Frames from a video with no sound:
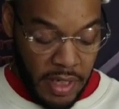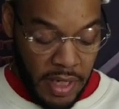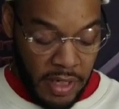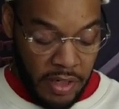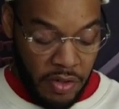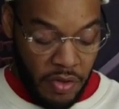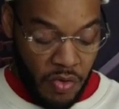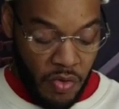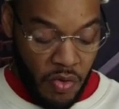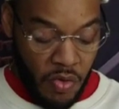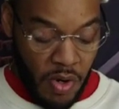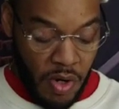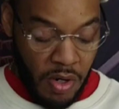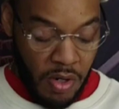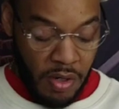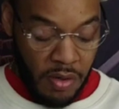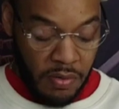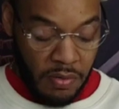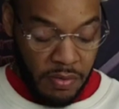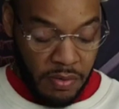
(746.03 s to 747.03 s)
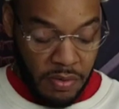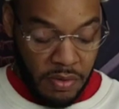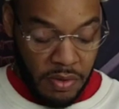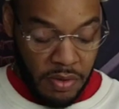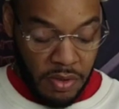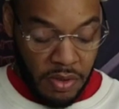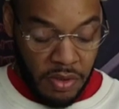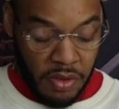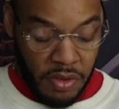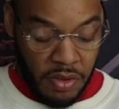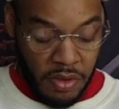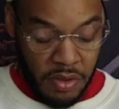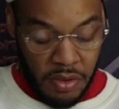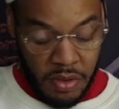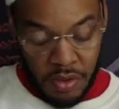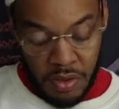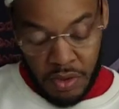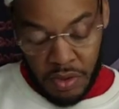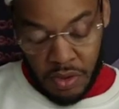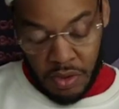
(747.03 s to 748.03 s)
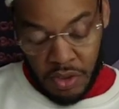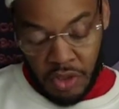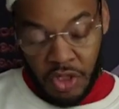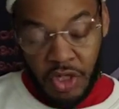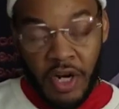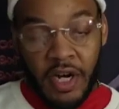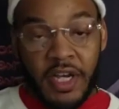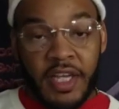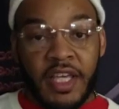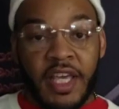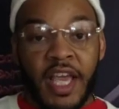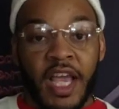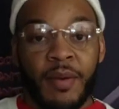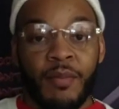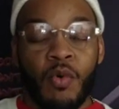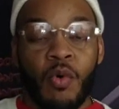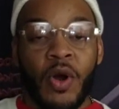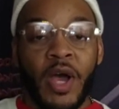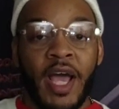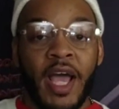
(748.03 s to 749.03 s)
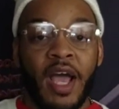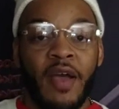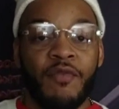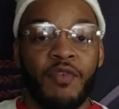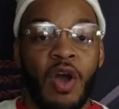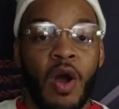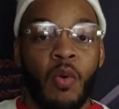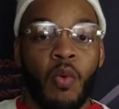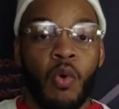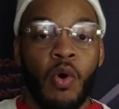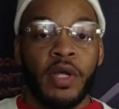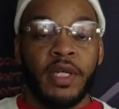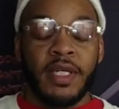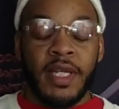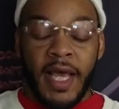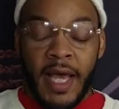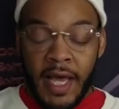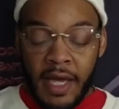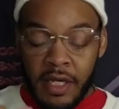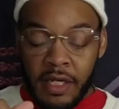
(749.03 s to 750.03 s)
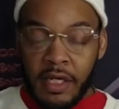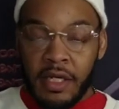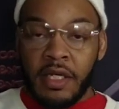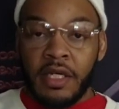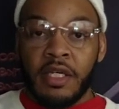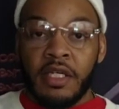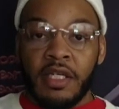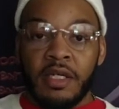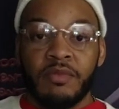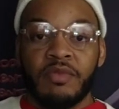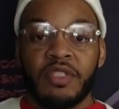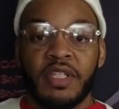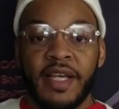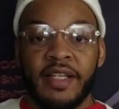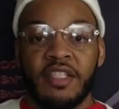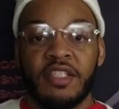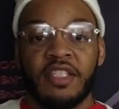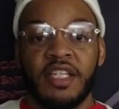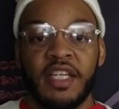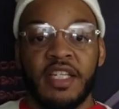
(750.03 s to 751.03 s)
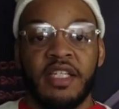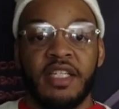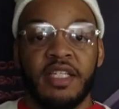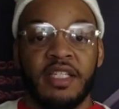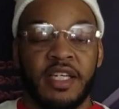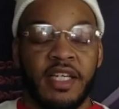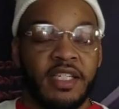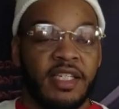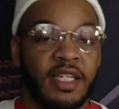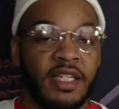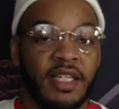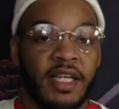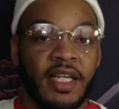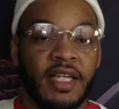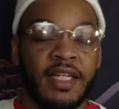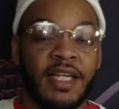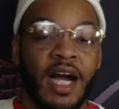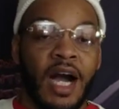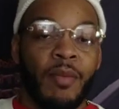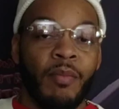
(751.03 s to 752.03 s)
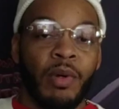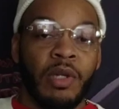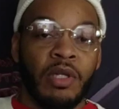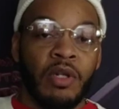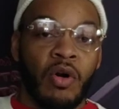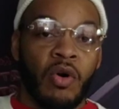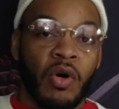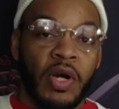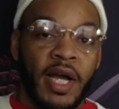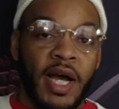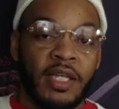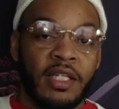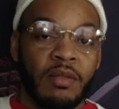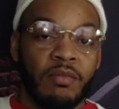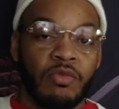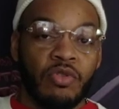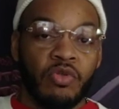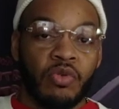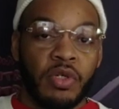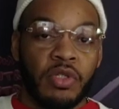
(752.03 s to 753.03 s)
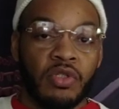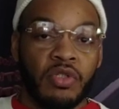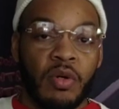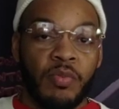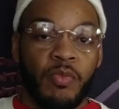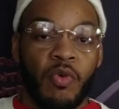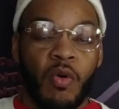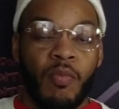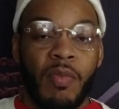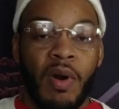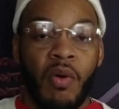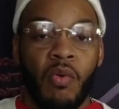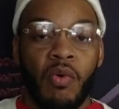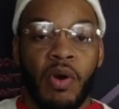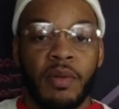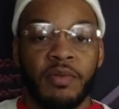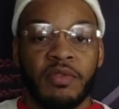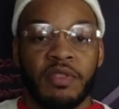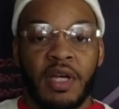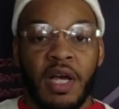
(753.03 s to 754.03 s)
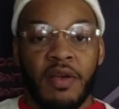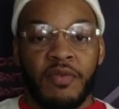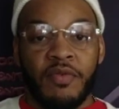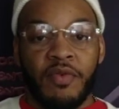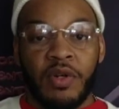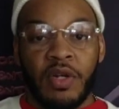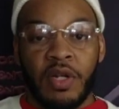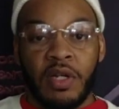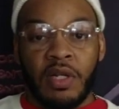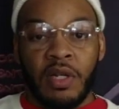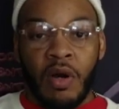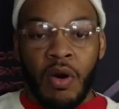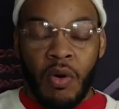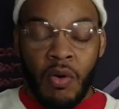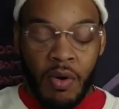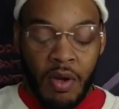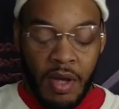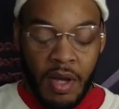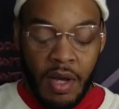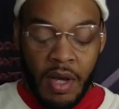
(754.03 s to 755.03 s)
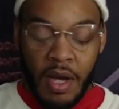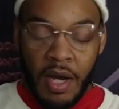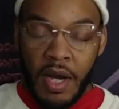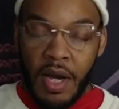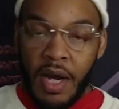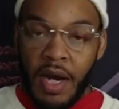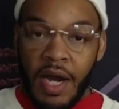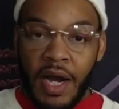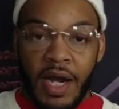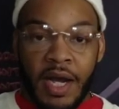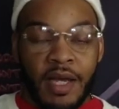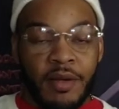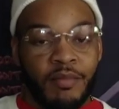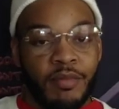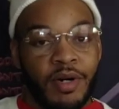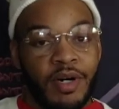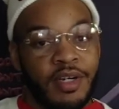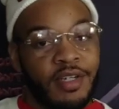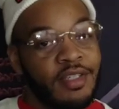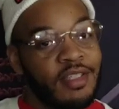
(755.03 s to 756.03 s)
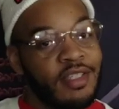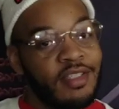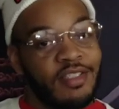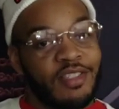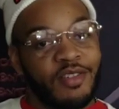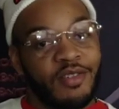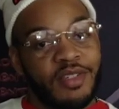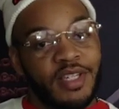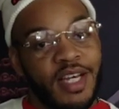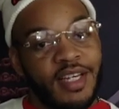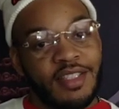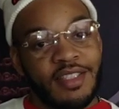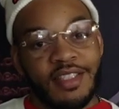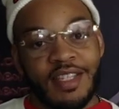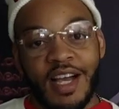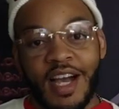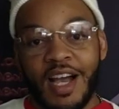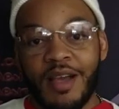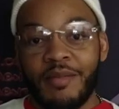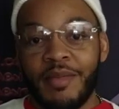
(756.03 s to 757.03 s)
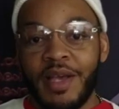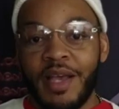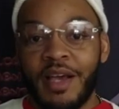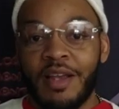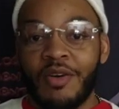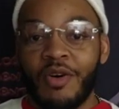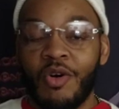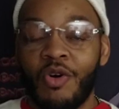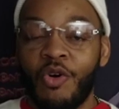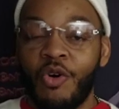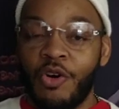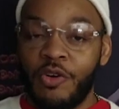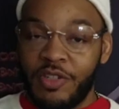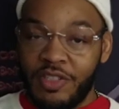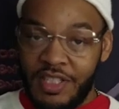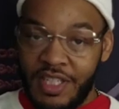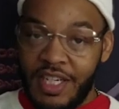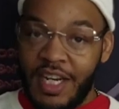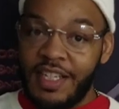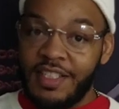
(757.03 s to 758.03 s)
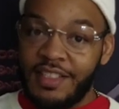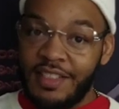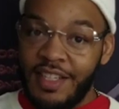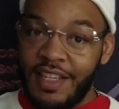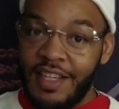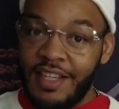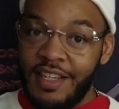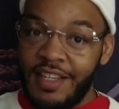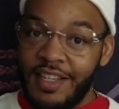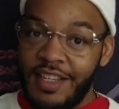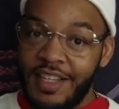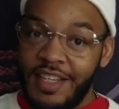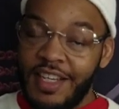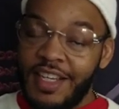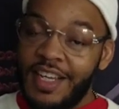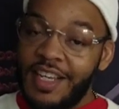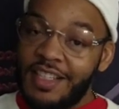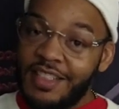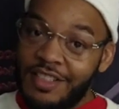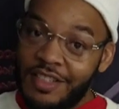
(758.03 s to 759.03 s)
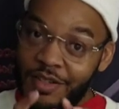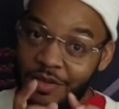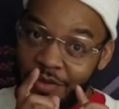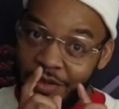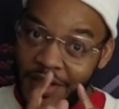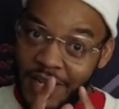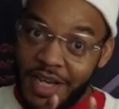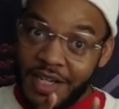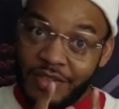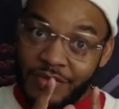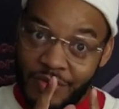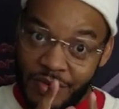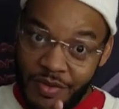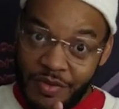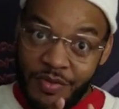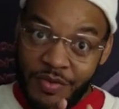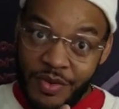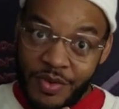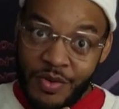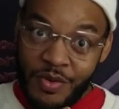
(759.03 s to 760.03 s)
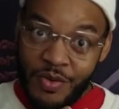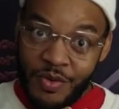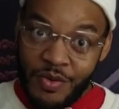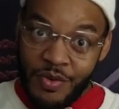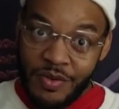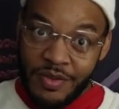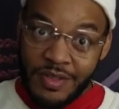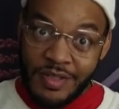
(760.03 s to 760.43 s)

that new uh. duck camel hat. If y'all want that, I'm saying just hit the, hit the link down below. Got them drinks up on my website for the low. All right, but until next time, man, or should I say until next review,